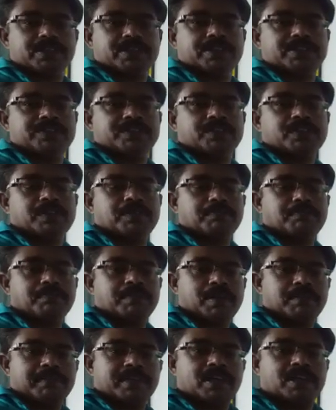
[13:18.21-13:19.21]
tense,
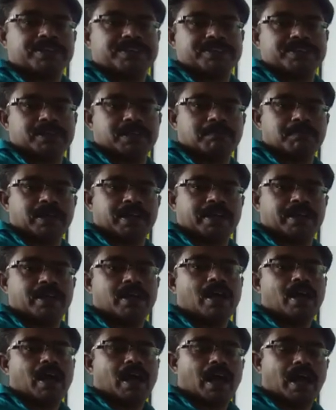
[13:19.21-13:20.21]
maybe let's say by
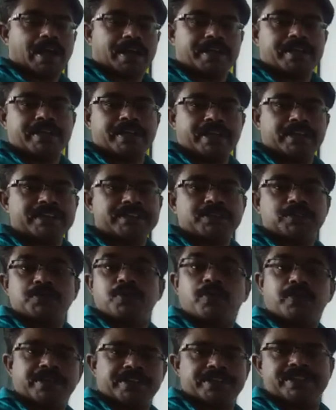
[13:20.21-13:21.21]
adding s
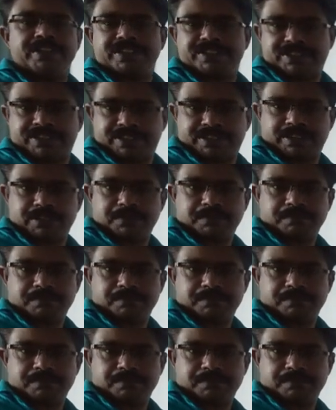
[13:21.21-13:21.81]
or es,